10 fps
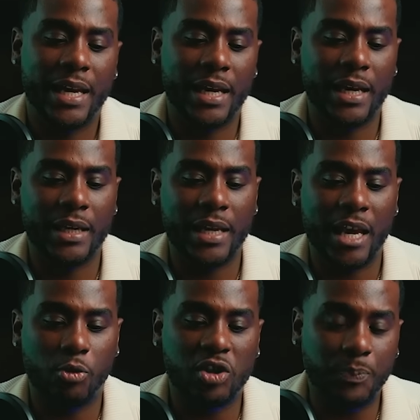and
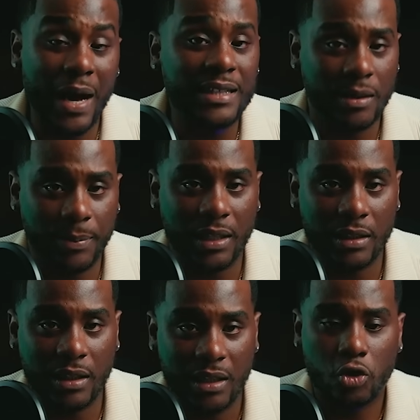a
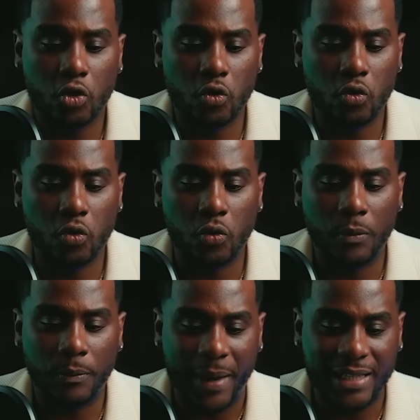responsibility to
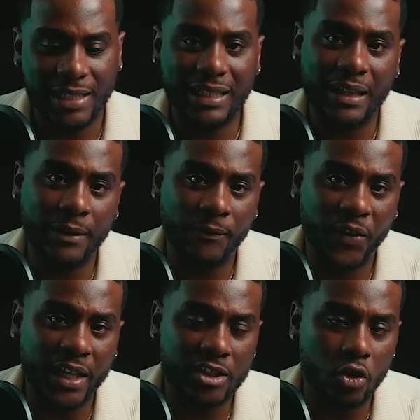basically
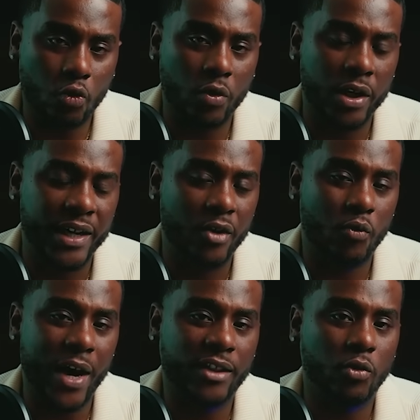fix the and
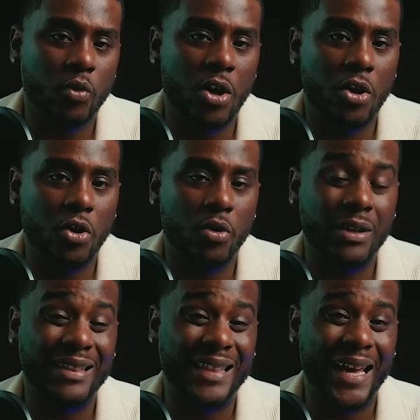right the wrong
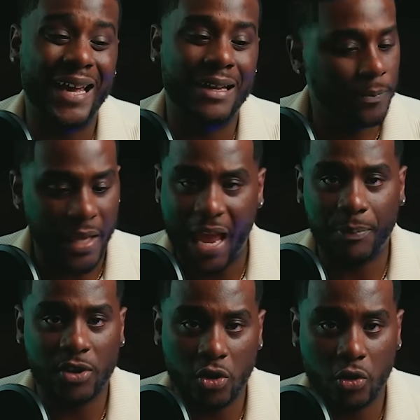that
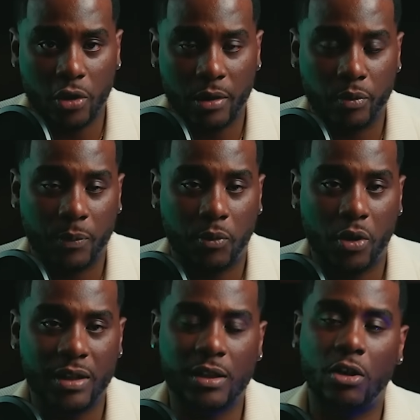happened to your
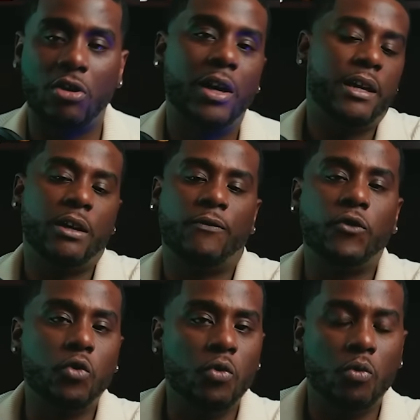report. So if
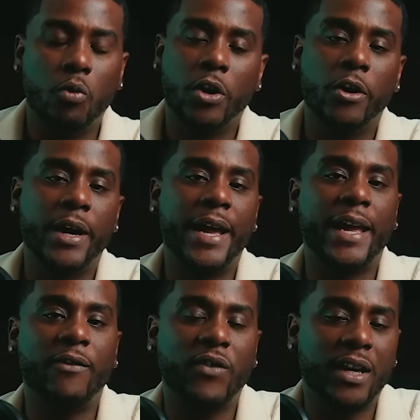you were
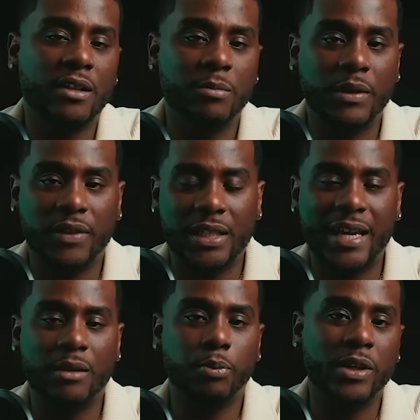a victim of the
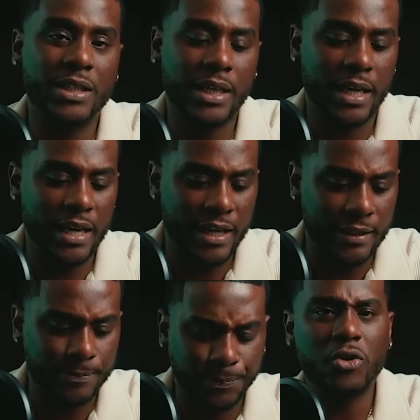data breach
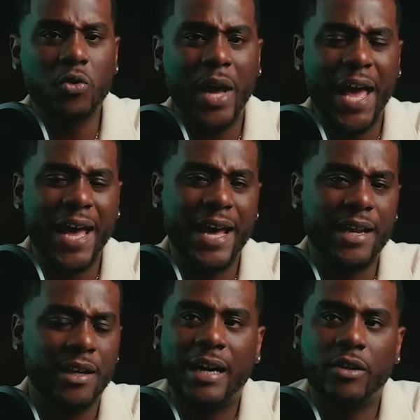and you
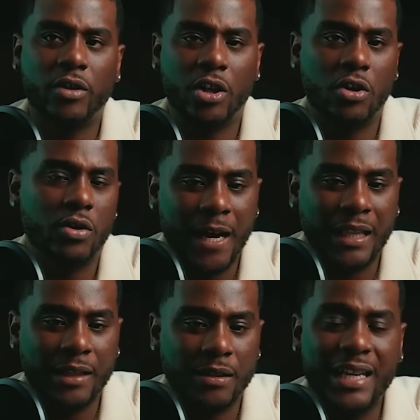had, I don't know,
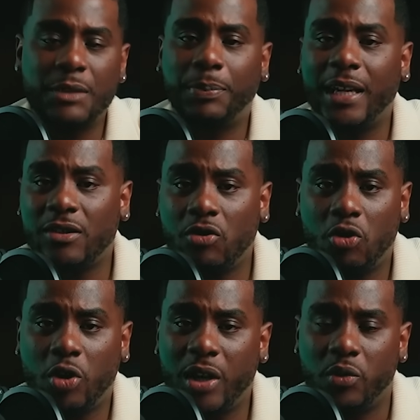uh, things placed on your credit